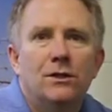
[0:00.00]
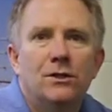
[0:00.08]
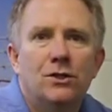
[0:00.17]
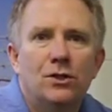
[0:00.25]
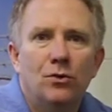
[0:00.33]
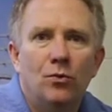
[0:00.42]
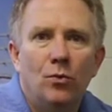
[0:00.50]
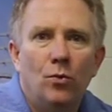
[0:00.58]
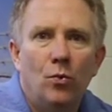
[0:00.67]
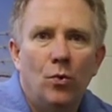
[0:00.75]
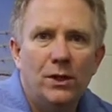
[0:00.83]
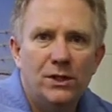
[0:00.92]
So
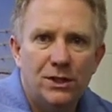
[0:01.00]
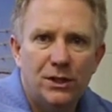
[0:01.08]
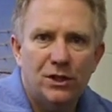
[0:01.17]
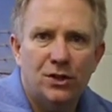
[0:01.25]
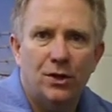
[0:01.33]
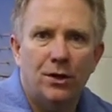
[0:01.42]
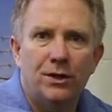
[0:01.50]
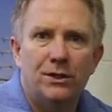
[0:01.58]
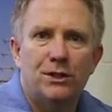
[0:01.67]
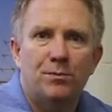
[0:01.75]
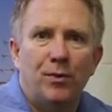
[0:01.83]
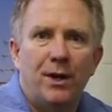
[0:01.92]
once it
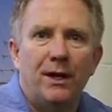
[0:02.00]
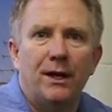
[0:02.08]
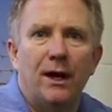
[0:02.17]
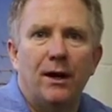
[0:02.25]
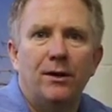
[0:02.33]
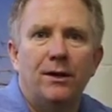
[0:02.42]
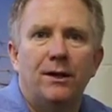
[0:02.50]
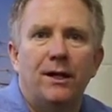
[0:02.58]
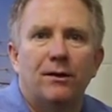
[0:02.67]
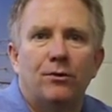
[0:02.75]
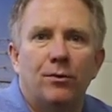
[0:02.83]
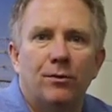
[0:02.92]
started spreading, how did it
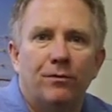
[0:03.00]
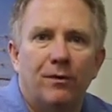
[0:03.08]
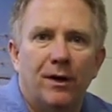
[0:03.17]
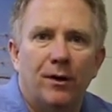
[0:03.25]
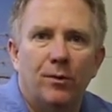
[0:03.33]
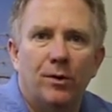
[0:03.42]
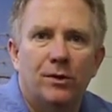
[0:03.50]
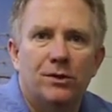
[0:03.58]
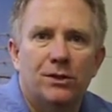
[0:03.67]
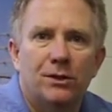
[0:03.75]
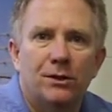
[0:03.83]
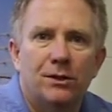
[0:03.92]
get through the
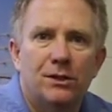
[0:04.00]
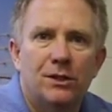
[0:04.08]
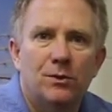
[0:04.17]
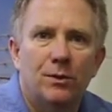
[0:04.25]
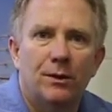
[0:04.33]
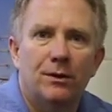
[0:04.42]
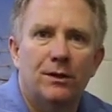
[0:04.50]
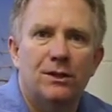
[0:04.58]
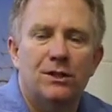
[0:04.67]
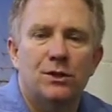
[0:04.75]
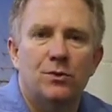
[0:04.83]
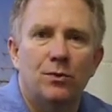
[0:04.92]
firewalls? This is one of the
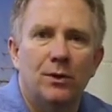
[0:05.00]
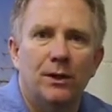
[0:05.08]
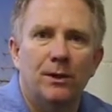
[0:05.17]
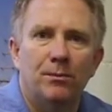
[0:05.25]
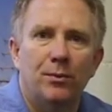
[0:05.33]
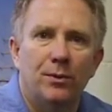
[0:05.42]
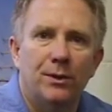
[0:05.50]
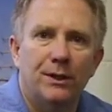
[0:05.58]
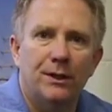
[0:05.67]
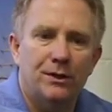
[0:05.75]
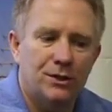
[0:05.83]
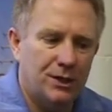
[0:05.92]
things that's really important
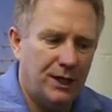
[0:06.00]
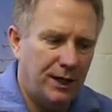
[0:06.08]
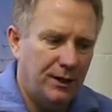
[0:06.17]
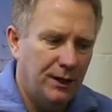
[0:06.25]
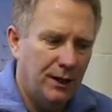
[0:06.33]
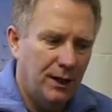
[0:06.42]
to understand.